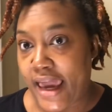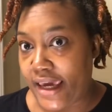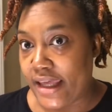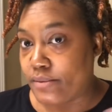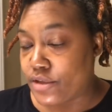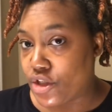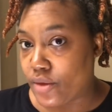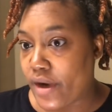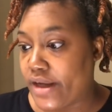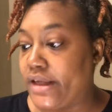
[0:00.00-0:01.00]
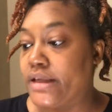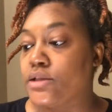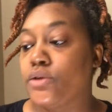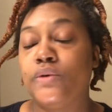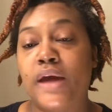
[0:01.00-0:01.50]
And I'm going to jump right in.
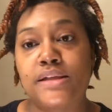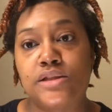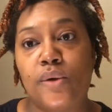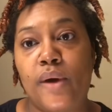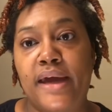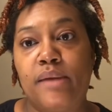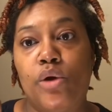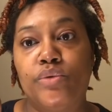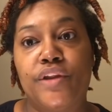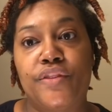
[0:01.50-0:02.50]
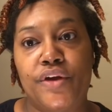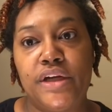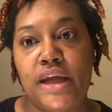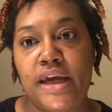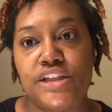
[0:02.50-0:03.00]
So you guys know I am on the
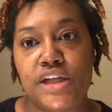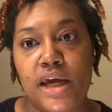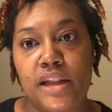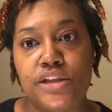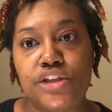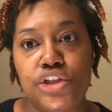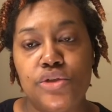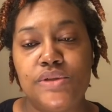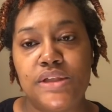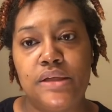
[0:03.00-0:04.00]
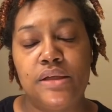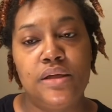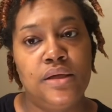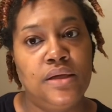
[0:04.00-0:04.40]
30 day challenge using